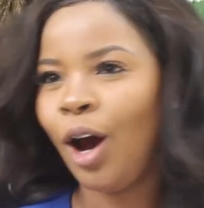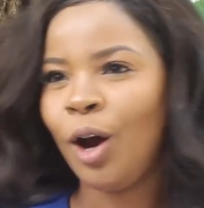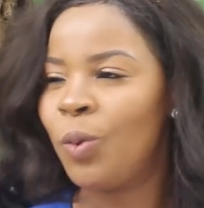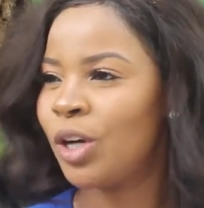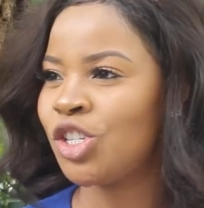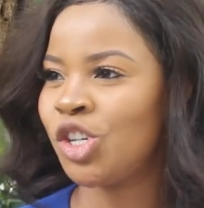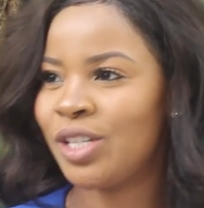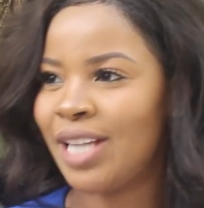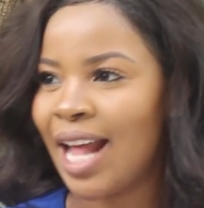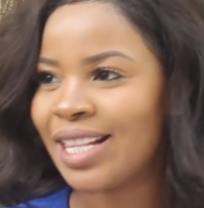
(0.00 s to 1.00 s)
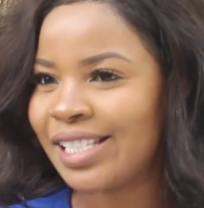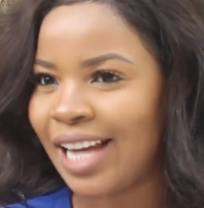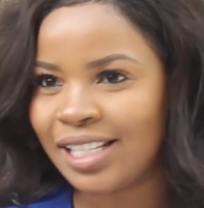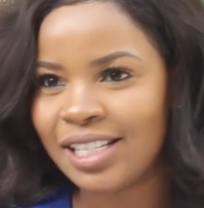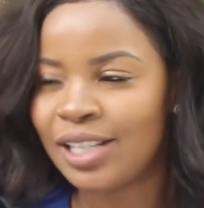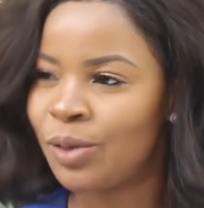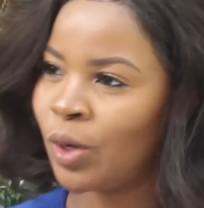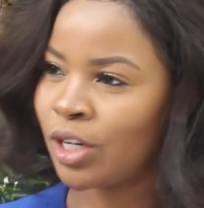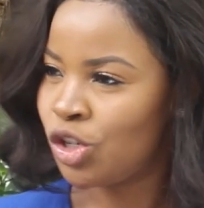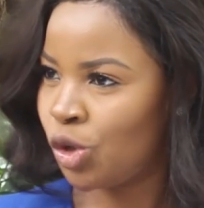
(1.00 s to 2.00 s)
oh, what did your dad study?
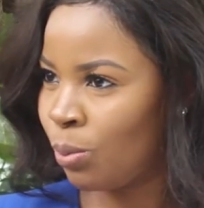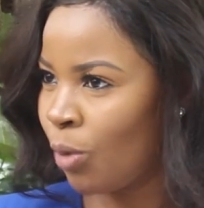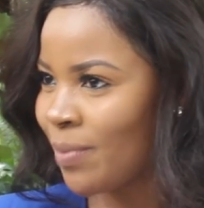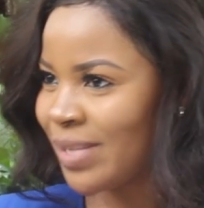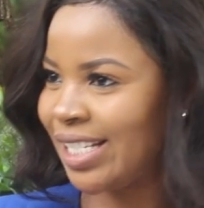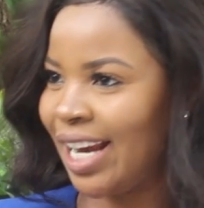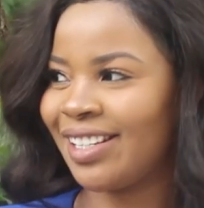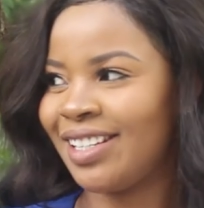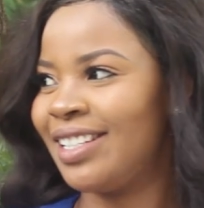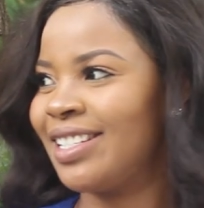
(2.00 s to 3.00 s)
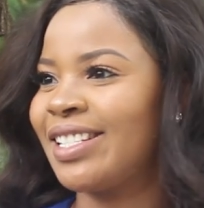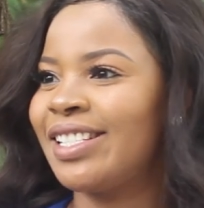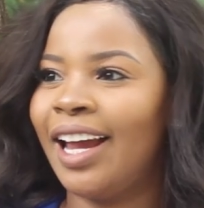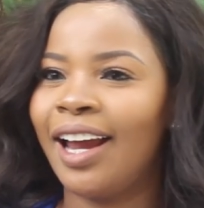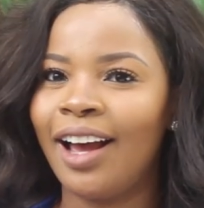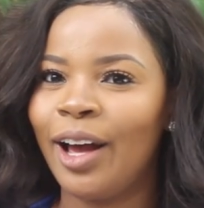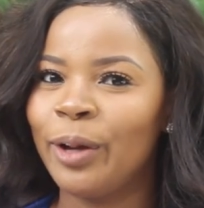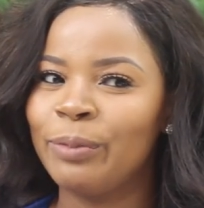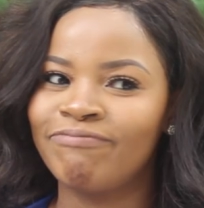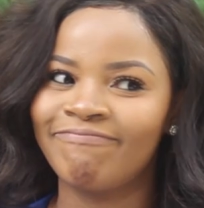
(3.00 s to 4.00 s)
What did your mom study? And it's like,
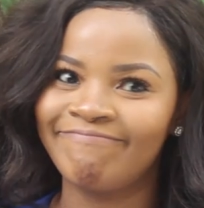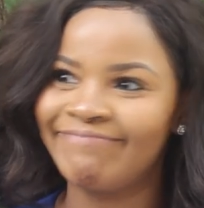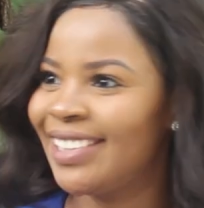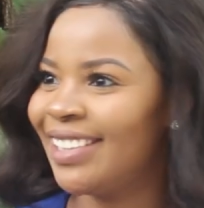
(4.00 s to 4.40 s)
um,